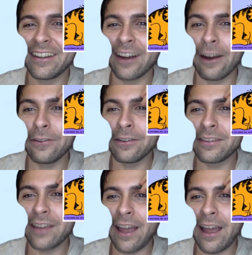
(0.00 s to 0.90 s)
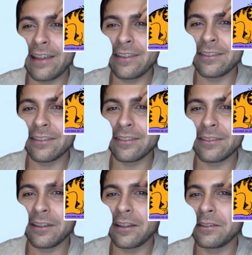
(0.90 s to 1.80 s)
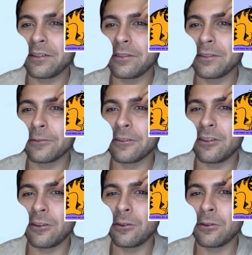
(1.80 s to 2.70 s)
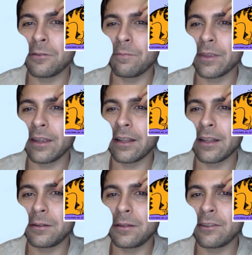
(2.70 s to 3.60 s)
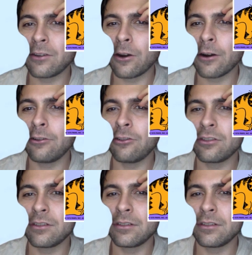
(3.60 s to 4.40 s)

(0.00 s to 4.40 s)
Garfield's eyes look a little different too, like a little less harsh.